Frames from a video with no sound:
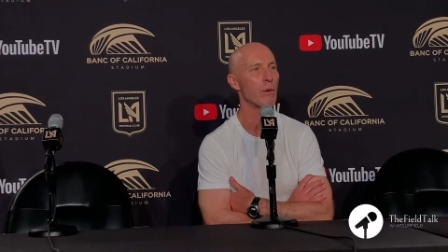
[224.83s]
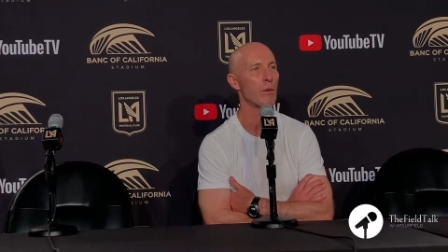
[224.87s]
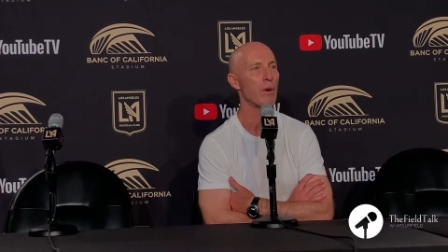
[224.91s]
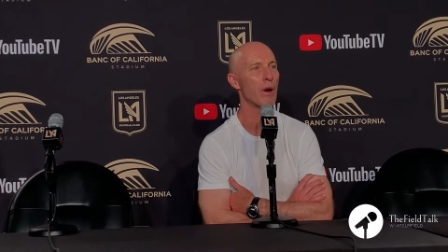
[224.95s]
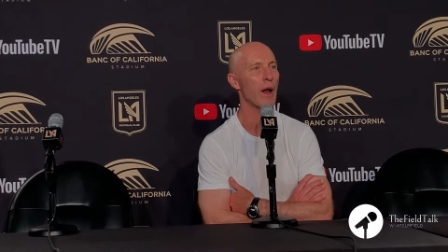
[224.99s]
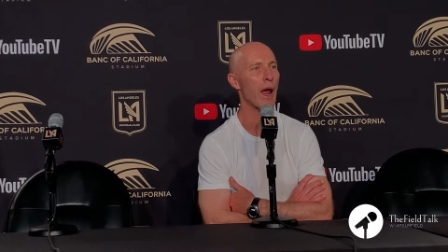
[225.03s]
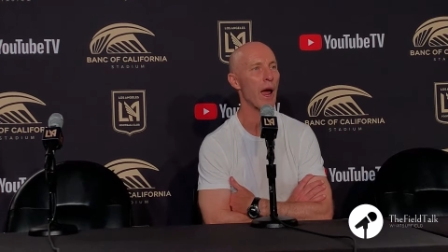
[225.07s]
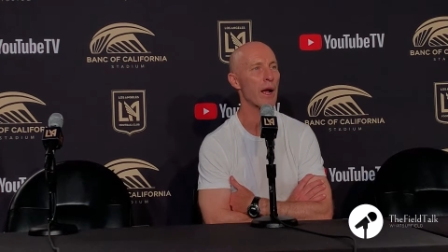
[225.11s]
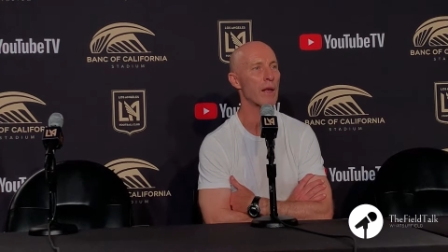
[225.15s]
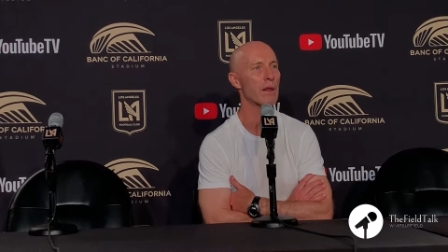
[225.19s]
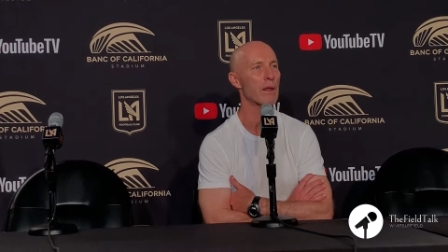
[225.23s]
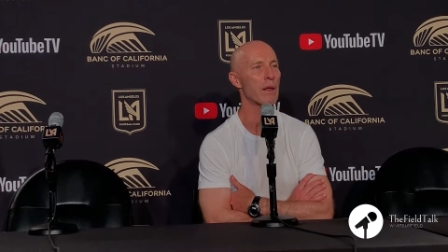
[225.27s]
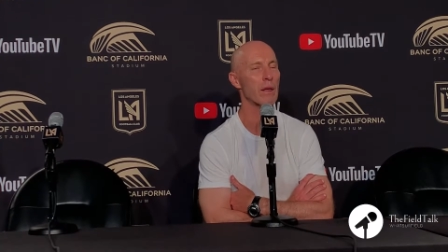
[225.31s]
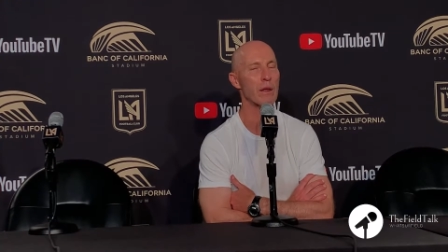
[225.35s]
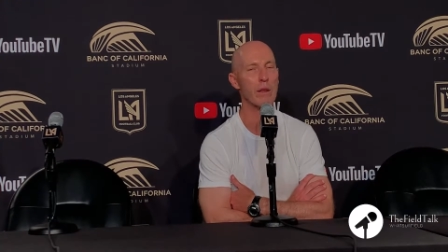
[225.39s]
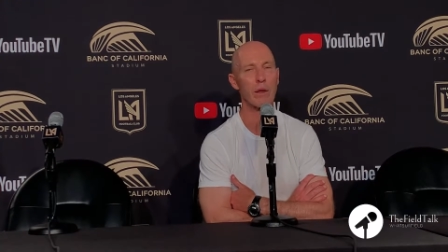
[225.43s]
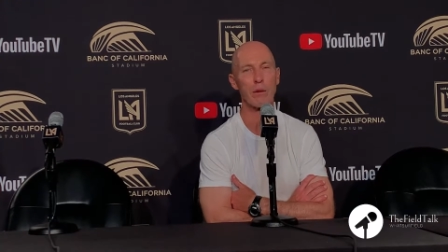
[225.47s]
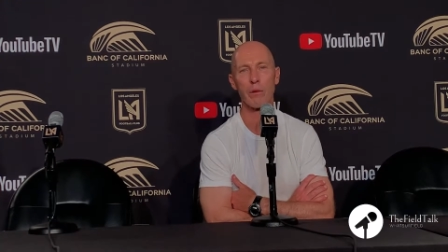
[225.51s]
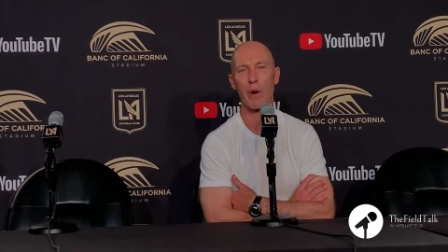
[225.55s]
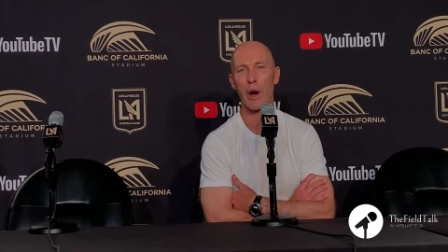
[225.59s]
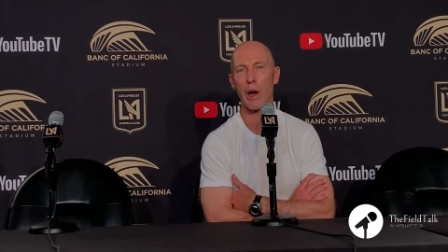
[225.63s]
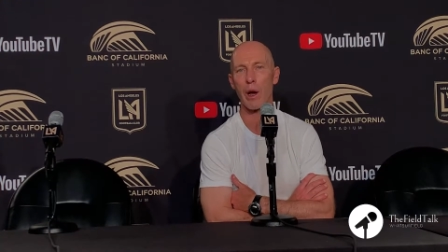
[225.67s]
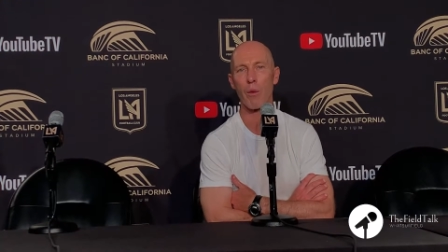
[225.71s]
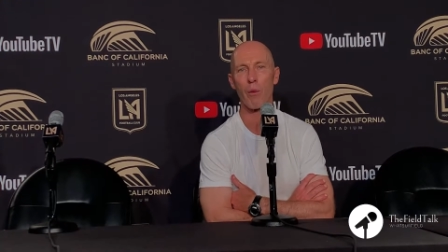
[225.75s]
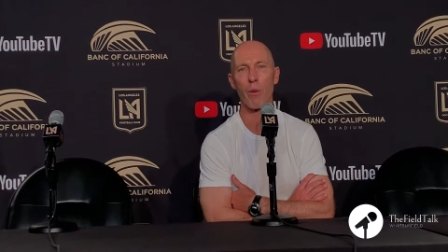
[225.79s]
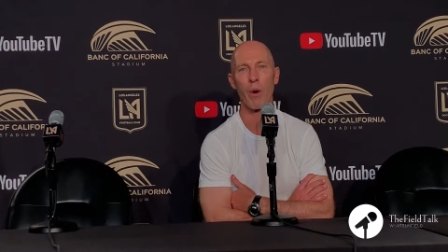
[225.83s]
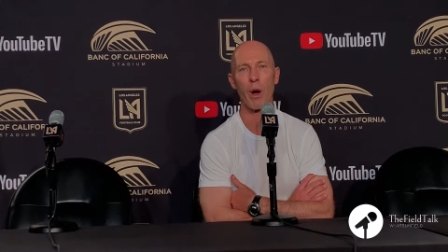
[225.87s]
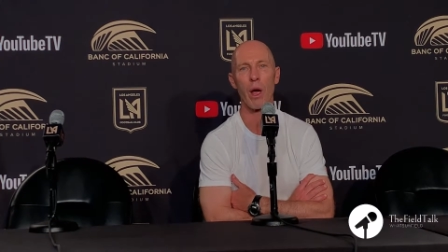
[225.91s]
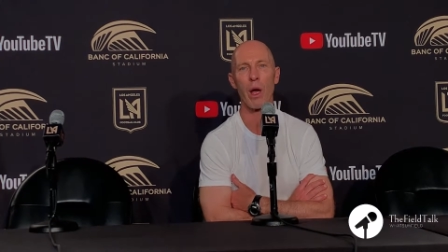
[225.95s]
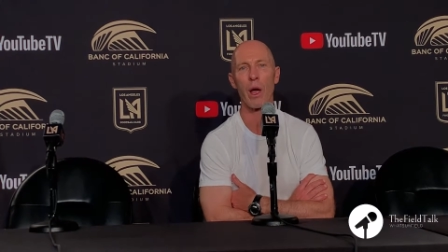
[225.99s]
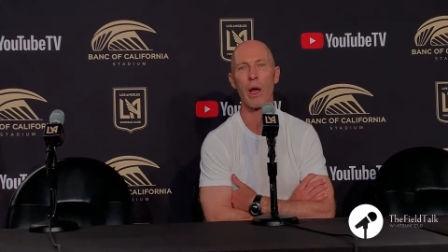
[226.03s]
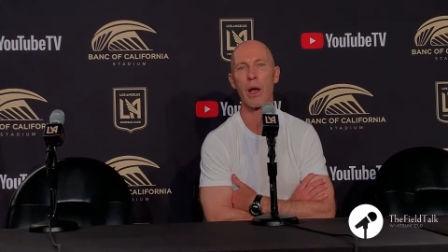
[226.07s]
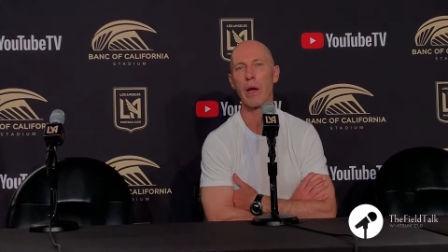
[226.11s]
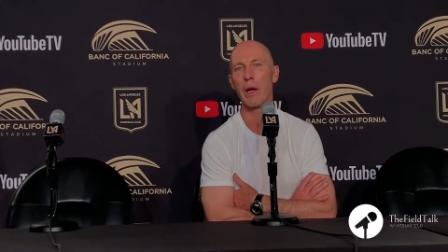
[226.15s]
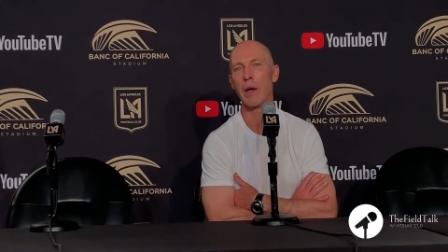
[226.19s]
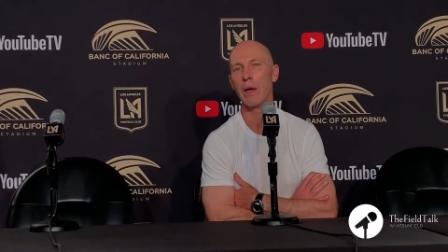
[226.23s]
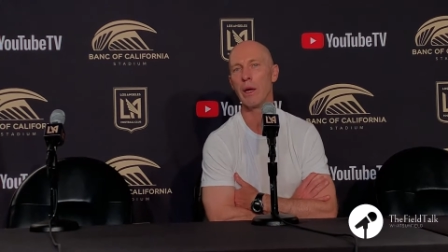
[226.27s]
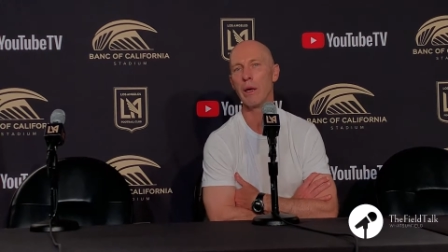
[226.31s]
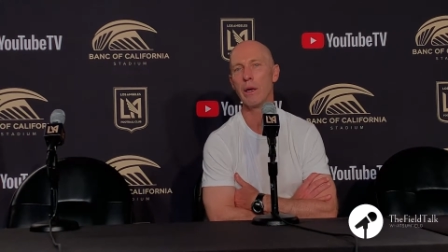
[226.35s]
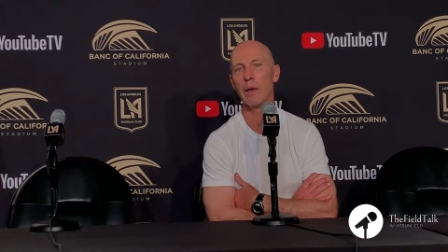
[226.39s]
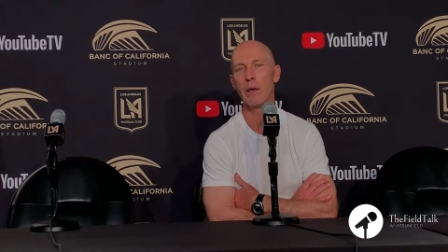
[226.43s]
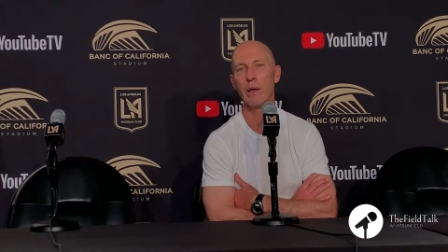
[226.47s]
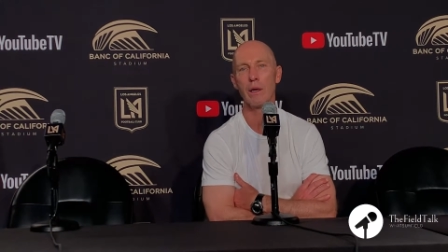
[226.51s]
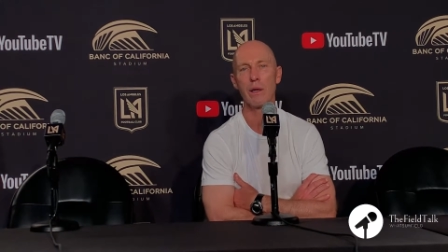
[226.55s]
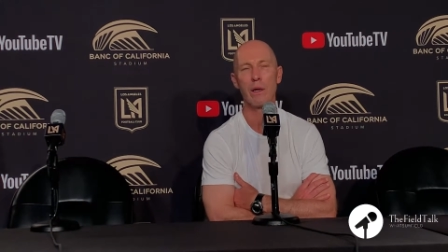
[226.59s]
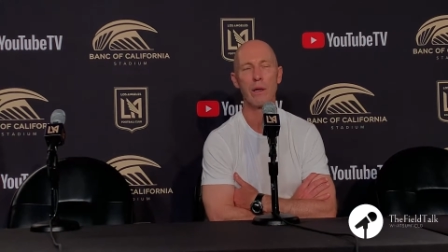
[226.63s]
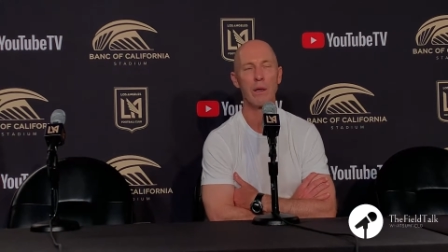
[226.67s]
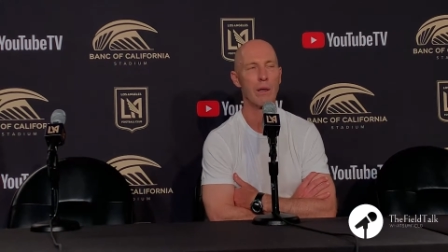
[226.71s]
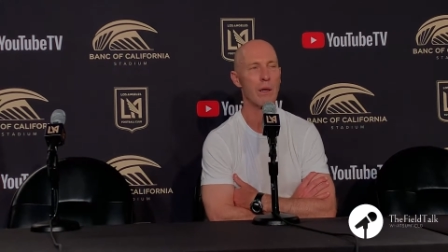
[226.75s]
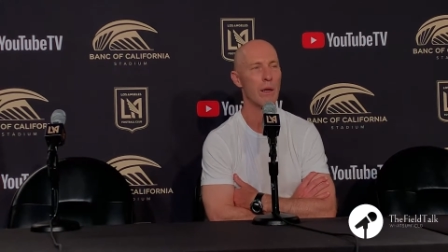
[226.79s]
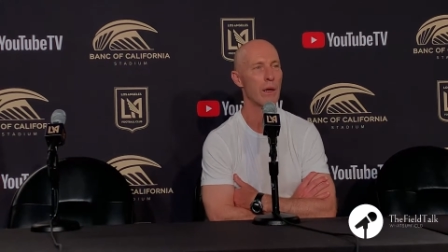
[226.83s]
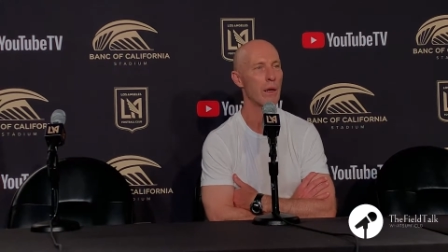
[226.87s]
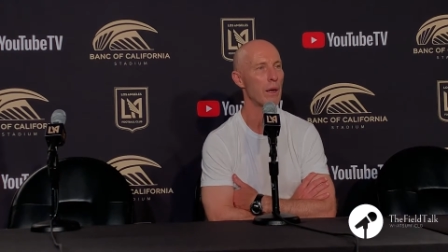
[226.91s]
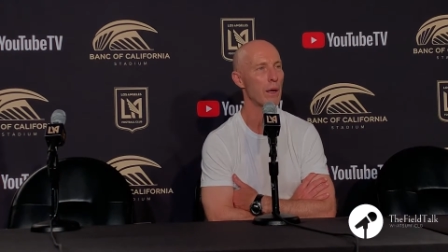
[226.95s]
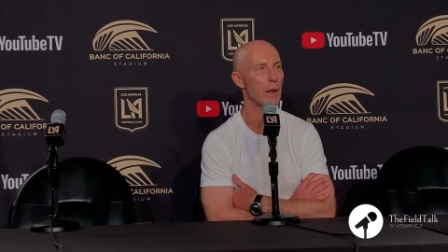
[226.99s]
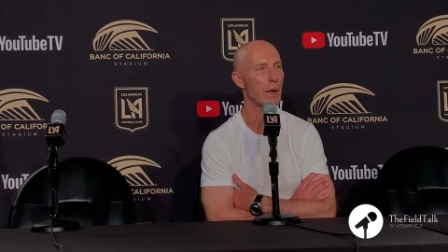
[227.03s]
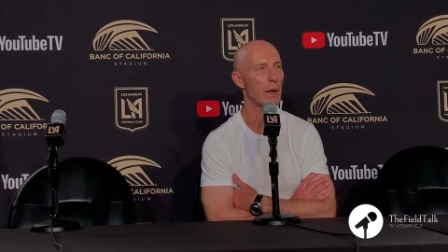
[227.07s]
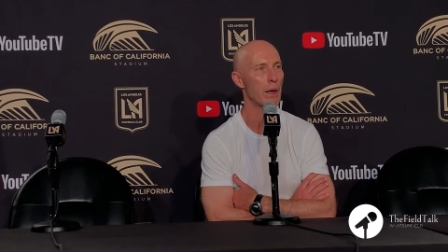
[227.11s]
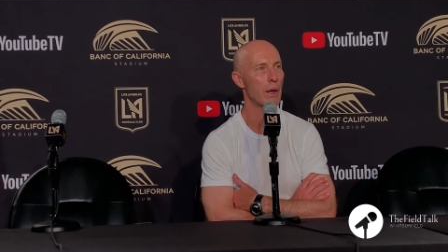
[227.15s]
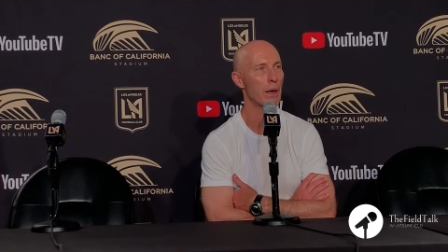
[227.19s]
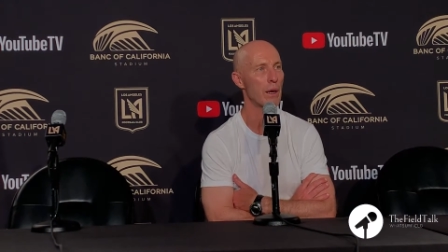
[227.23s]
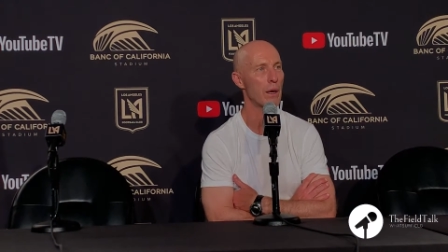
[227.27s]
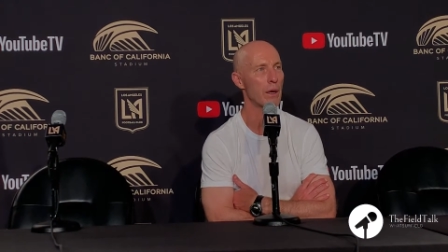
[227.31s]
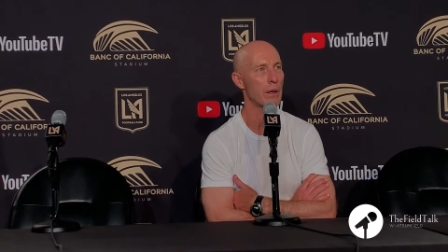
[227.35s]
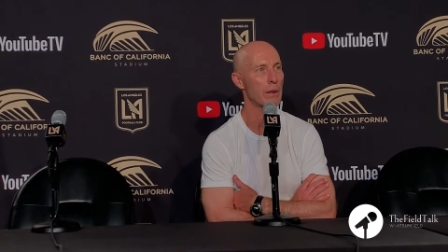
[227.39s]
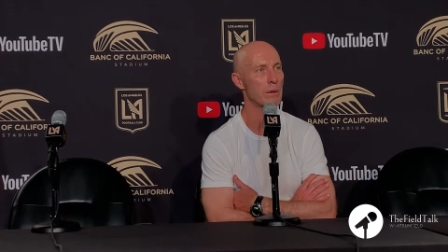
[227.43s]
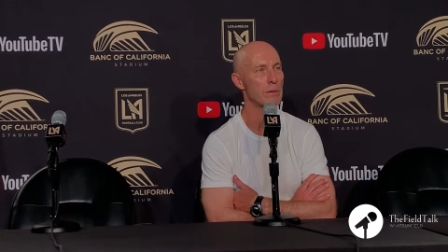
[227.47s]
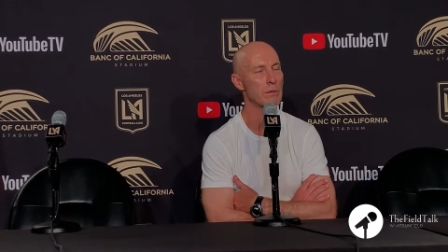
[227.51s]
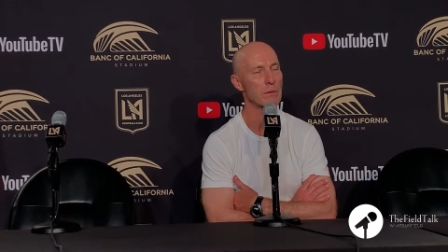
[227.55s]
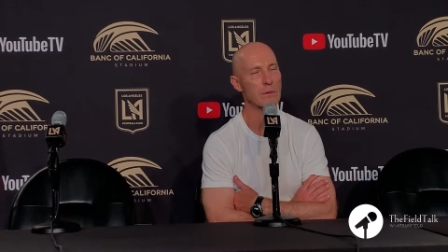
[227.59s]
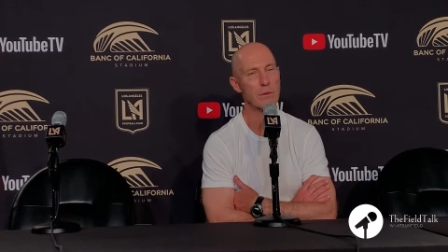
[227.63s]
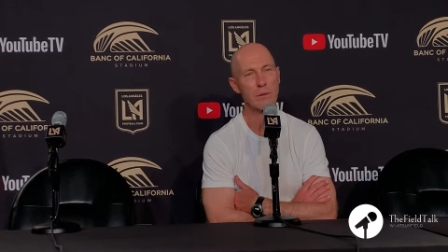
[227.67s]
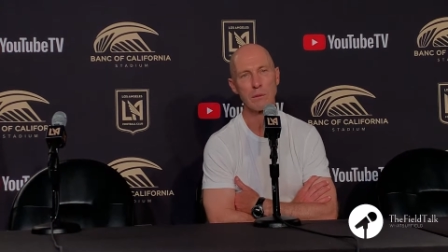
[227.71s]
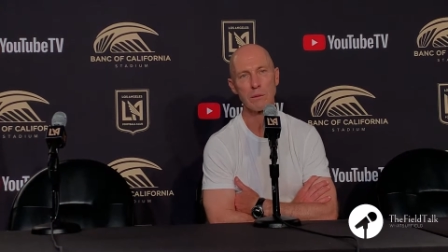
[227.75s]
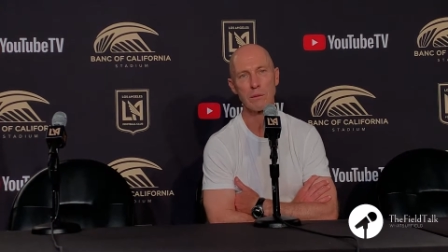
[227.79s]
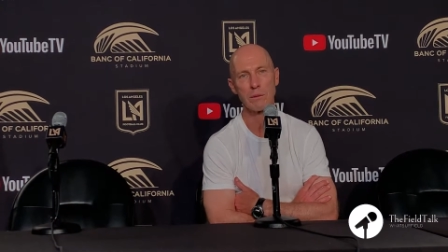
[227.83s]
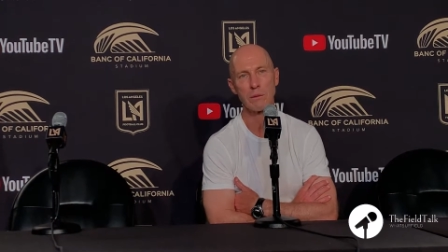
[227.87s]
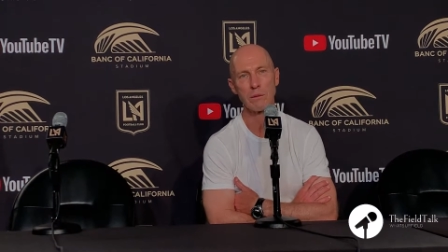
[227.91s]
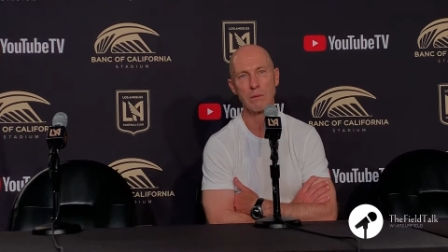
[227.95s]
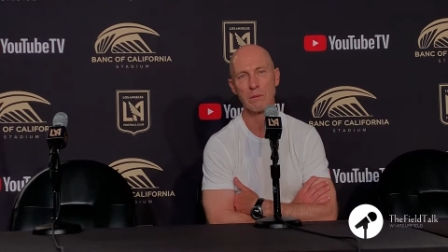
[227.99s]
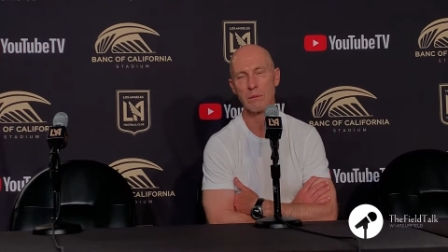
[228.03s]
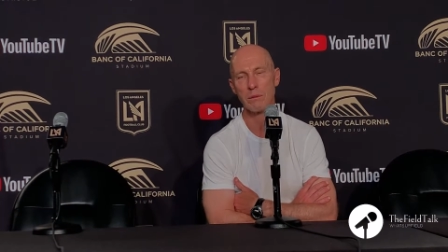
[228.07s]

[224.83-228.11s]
reacting the right way, um,